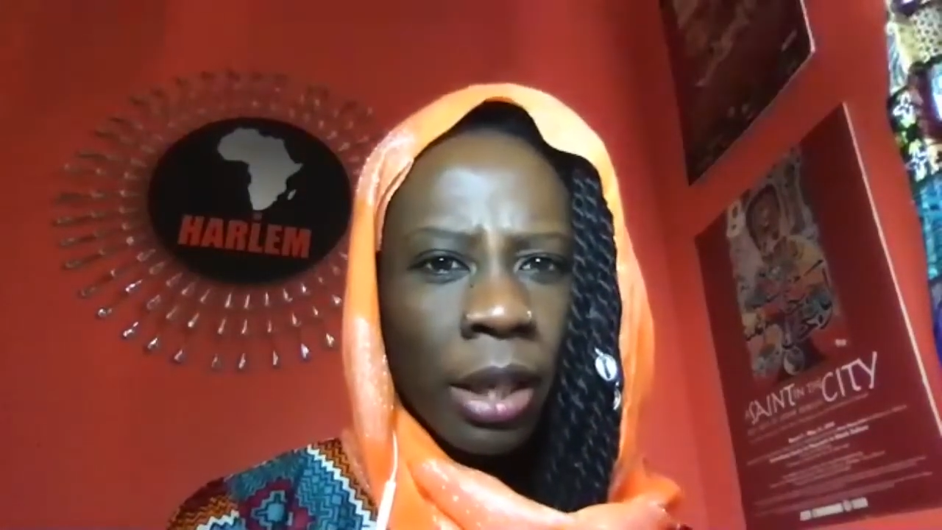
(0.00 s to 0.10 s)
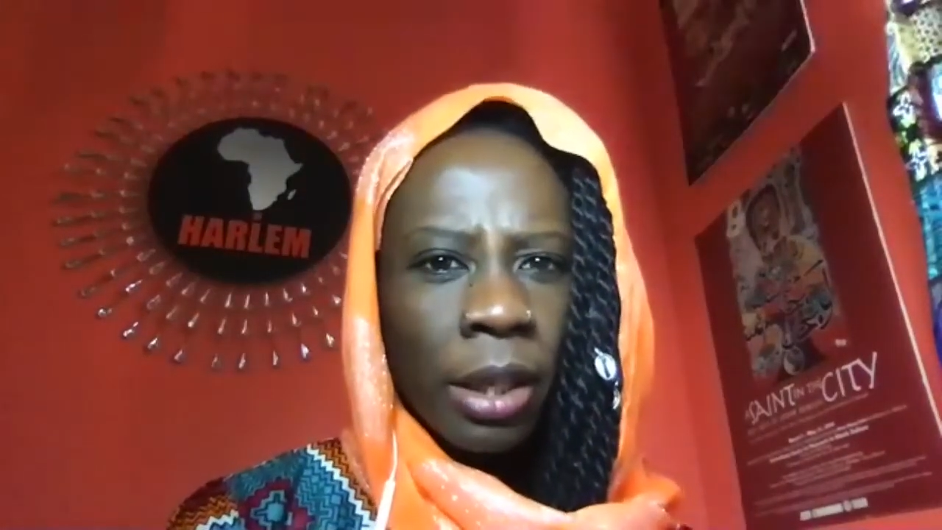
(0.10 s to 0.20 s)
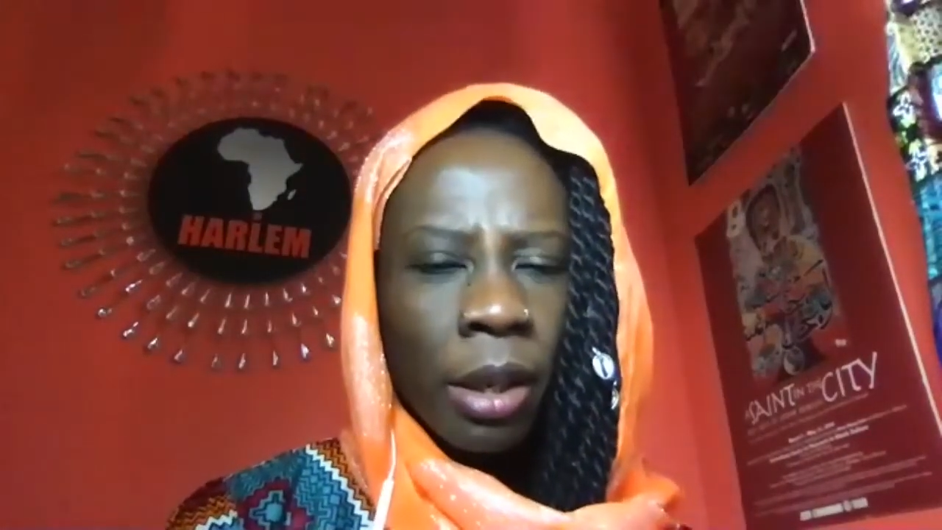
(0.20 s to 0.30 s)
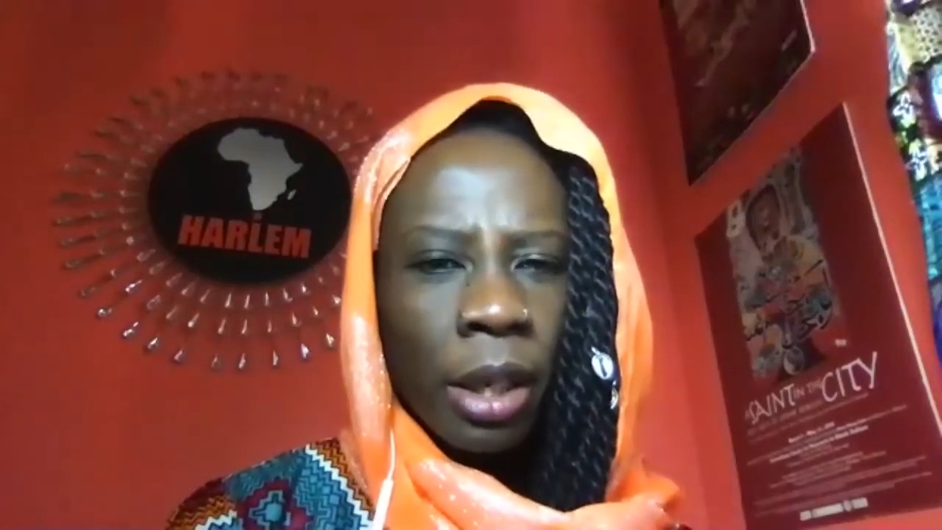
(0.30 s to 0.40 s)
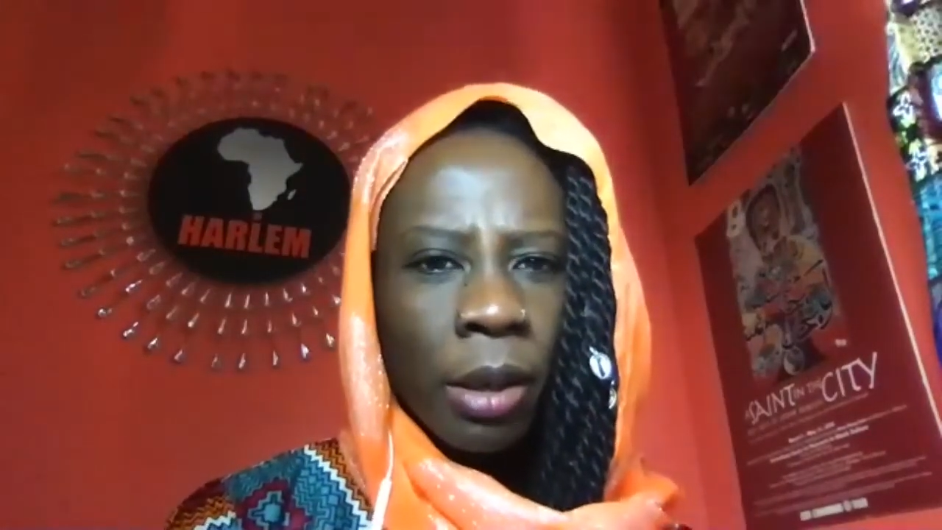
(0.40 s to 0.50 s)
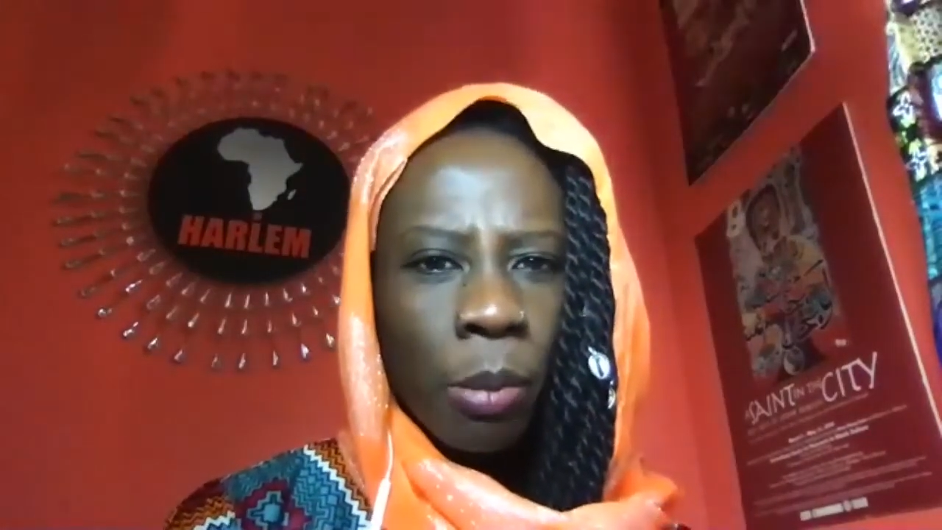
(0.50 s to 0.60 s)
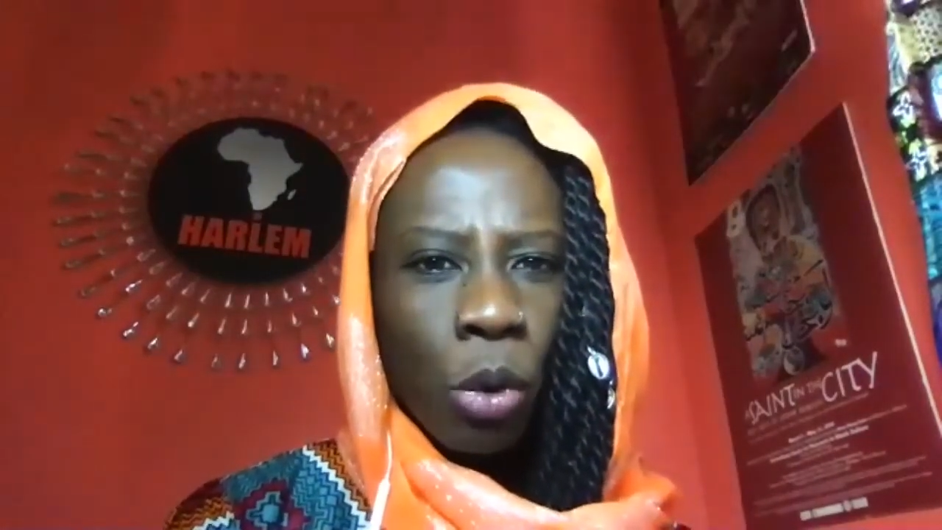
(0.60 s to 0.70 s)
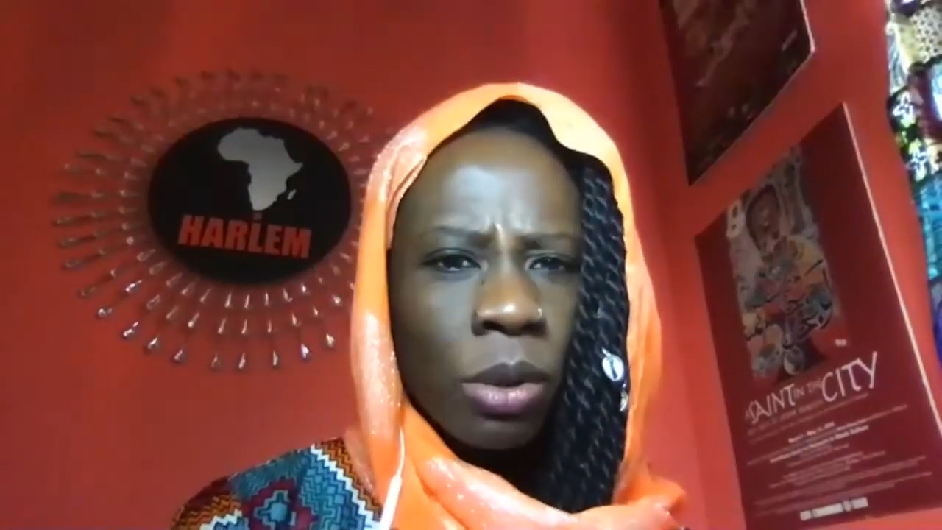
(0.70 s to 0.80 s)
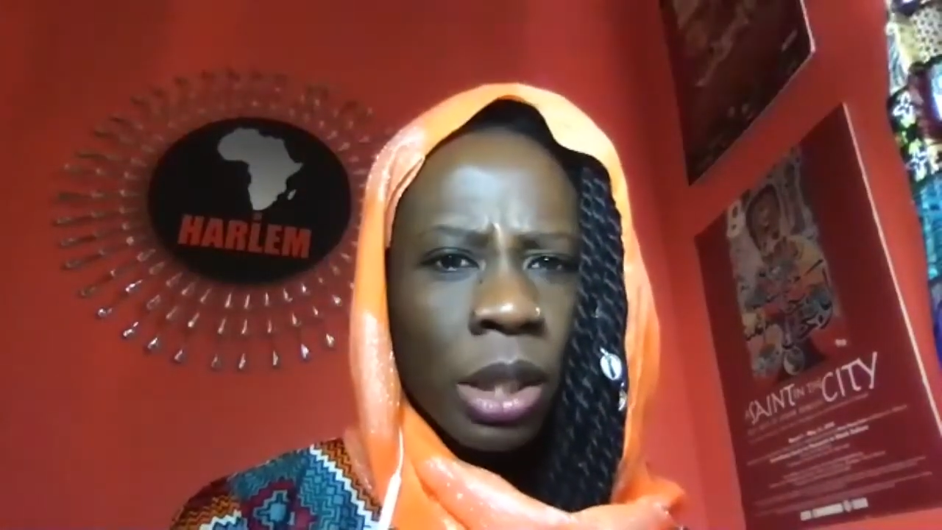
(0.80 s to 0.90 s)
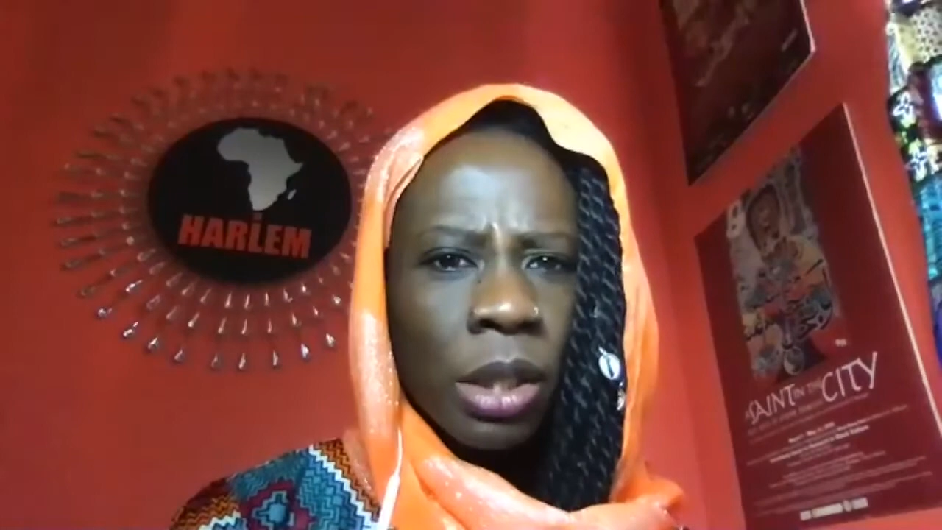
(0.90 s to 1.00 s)
in the
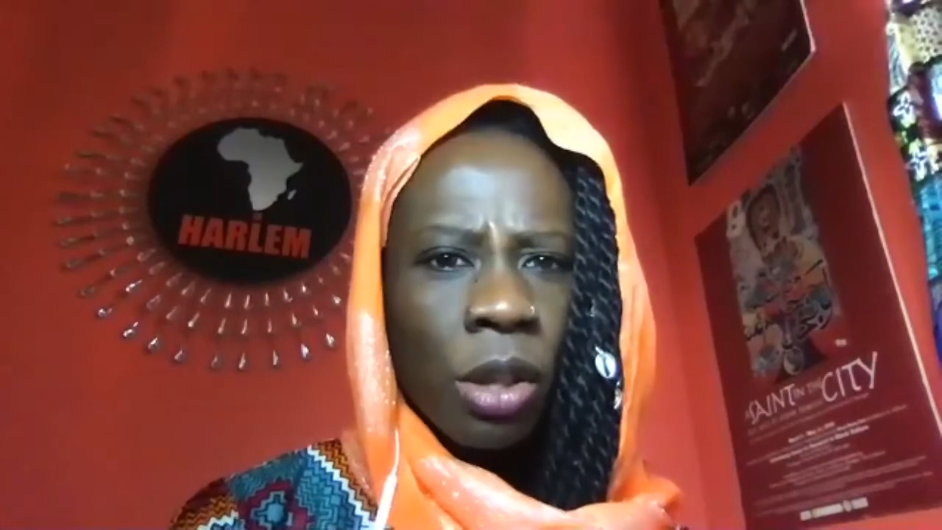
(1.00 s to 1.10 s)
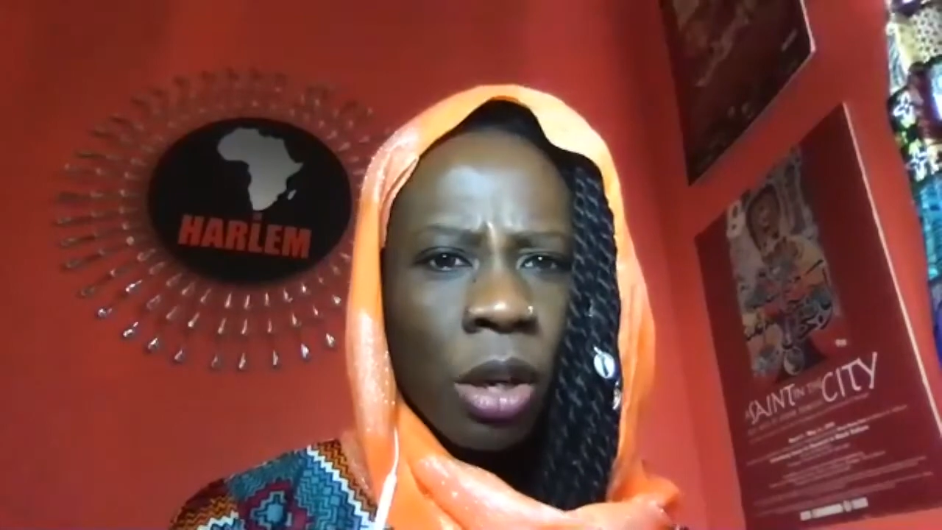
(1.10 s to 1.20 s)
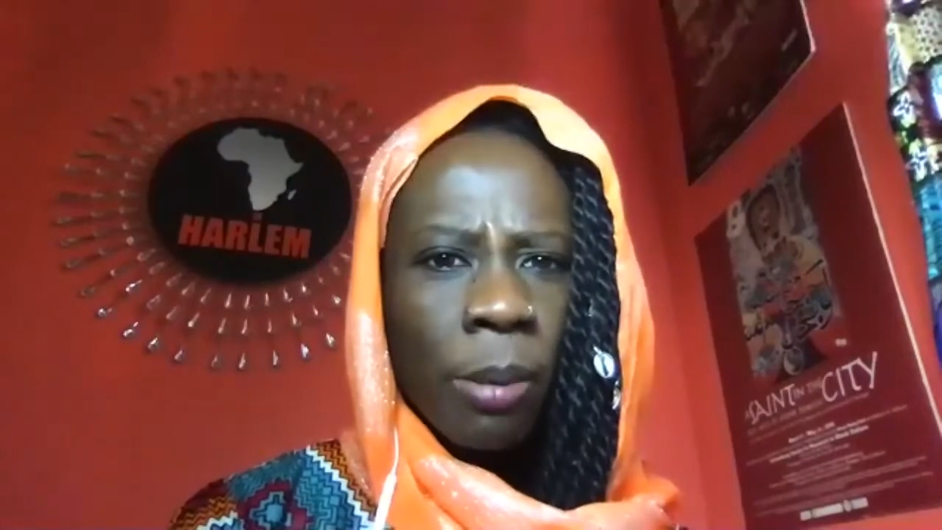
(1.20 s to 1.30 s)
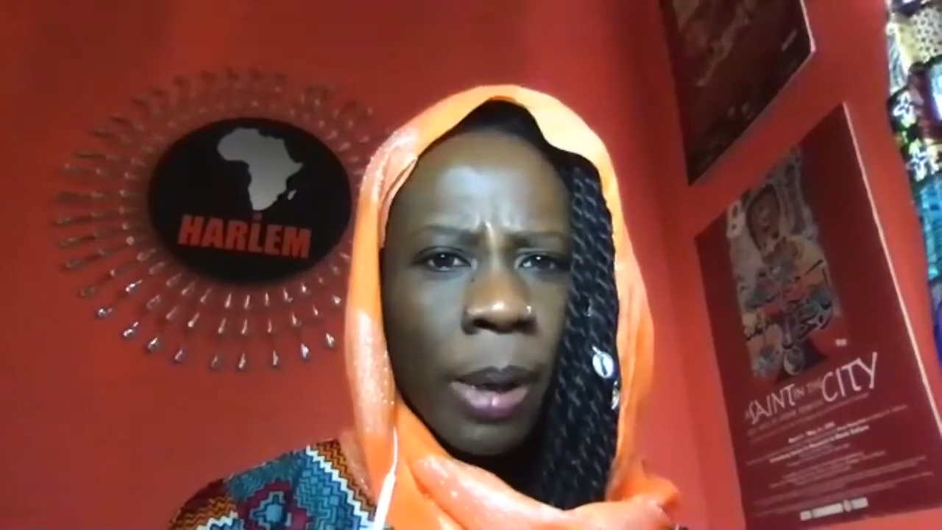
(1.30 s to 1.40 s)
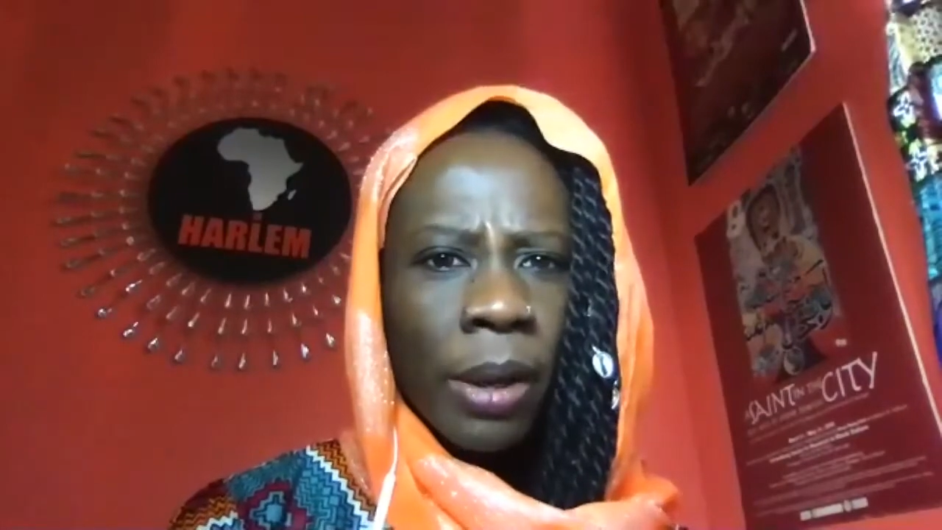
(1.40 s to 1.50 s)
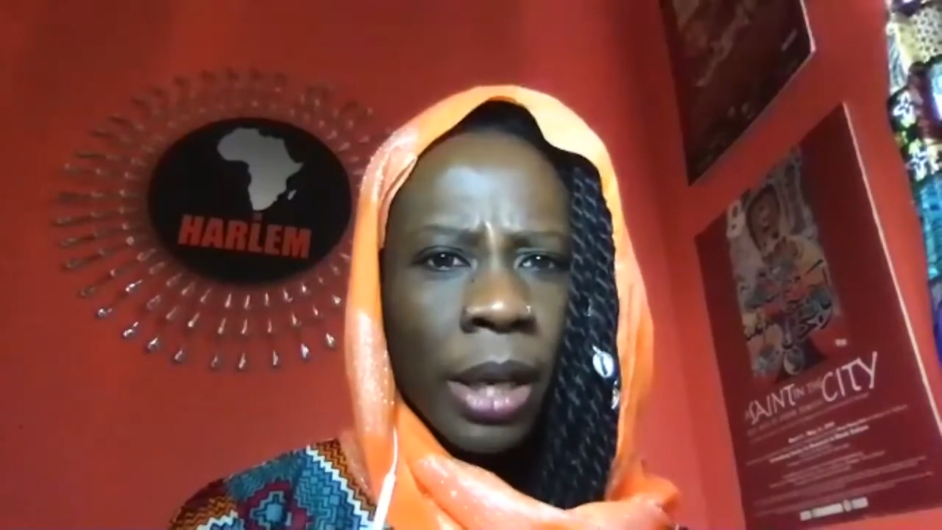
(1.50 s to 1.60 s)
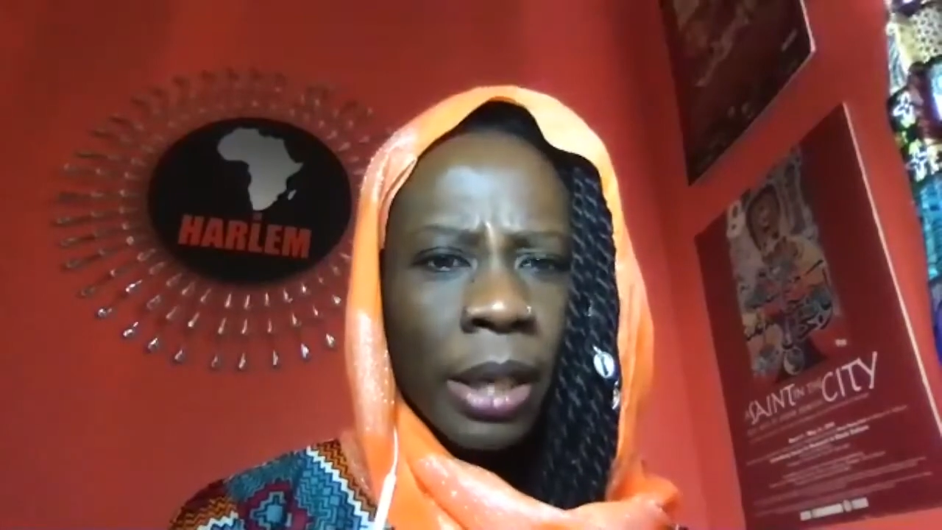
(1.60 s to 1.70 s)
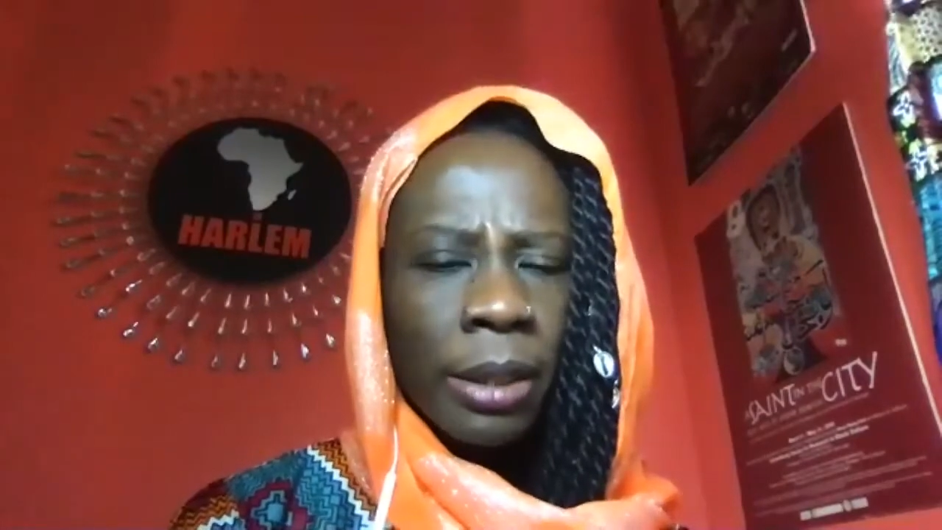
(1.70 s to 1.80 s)
morning. Can you talk about that?